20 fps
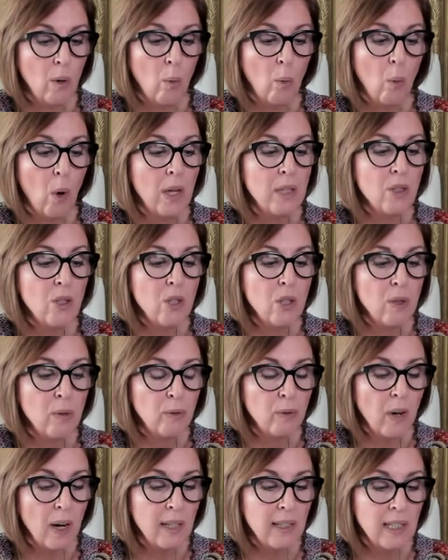Once you
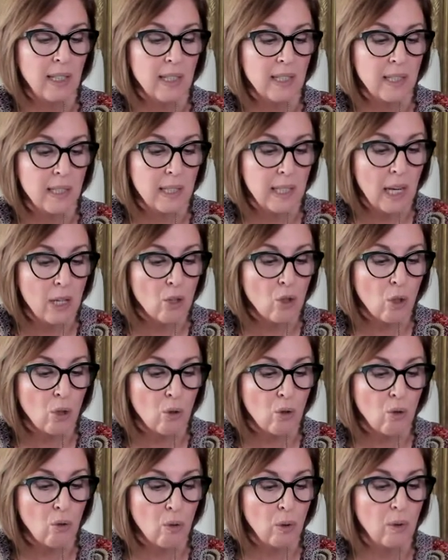find the essential
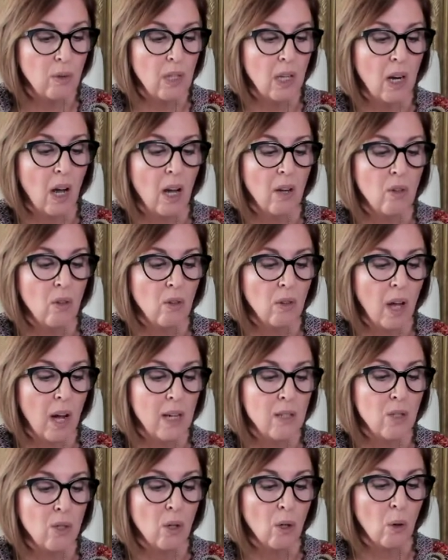truth that
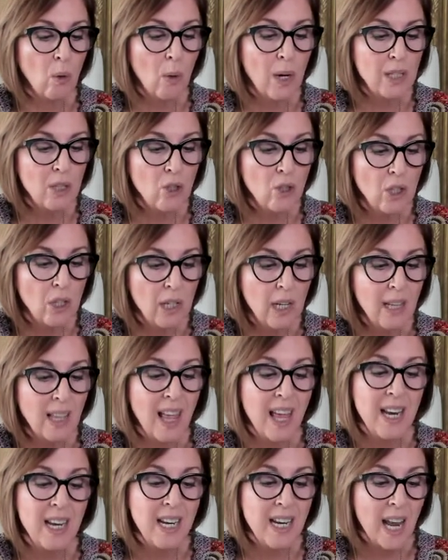underlies your question and
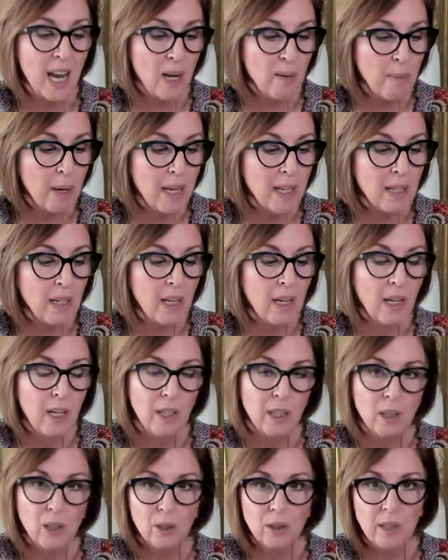then name it,
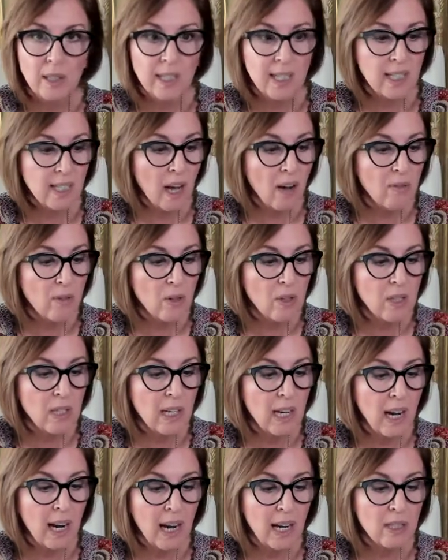you'll discover
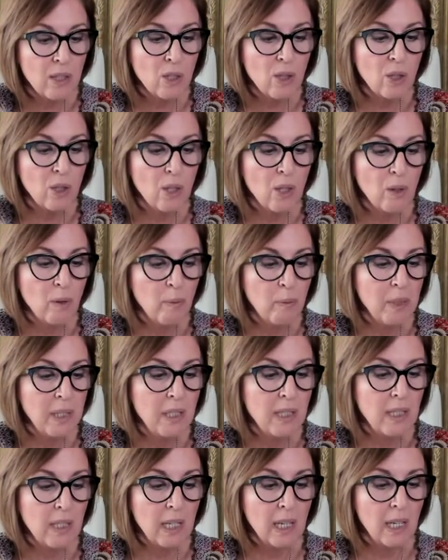the answer you've been
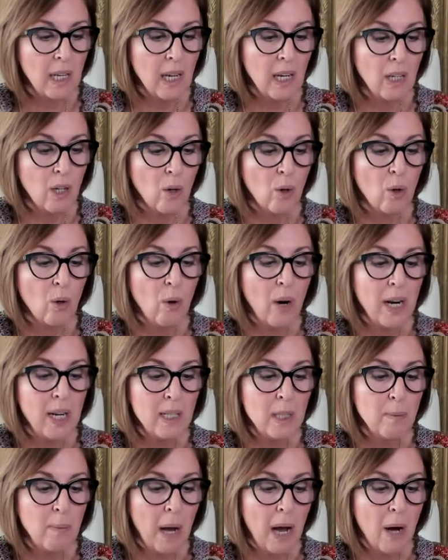seeking. Your
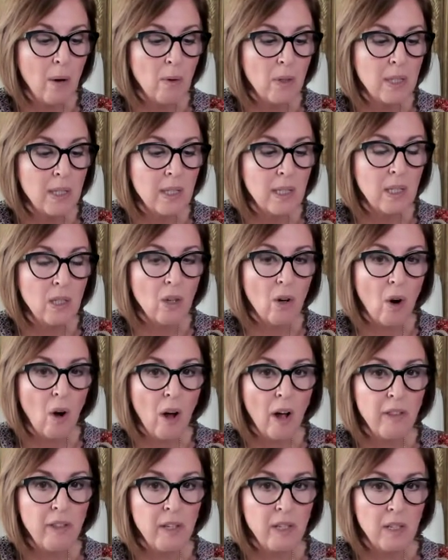greatest power is in your
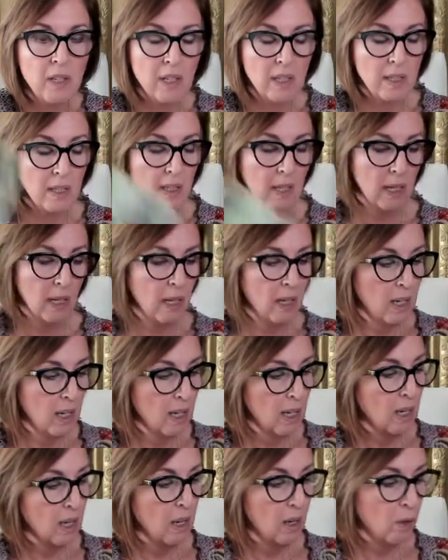authenticity.
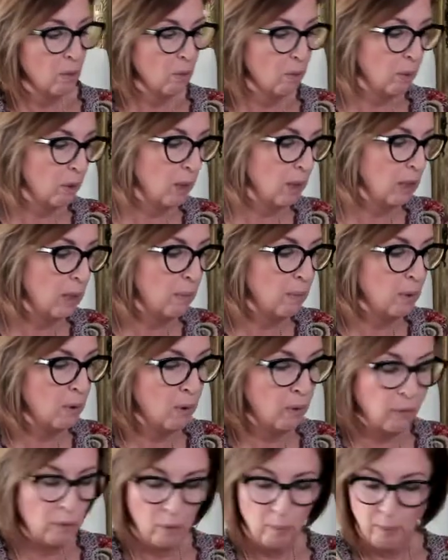Really
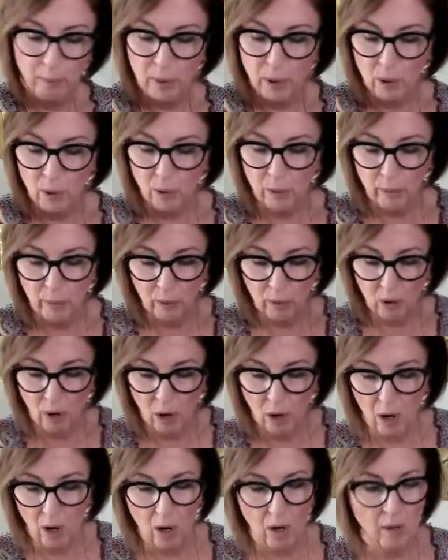beautiful, beautiful
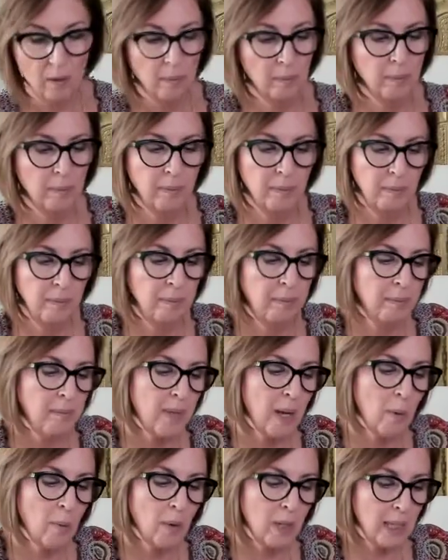card.
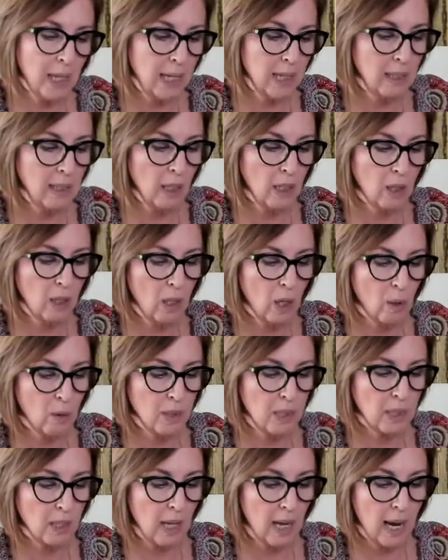Then we're getting the
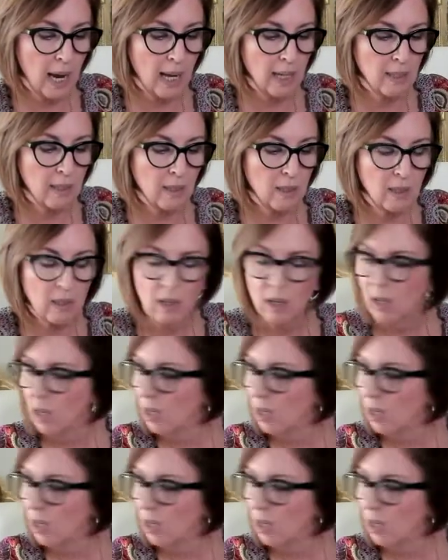Ghostlands.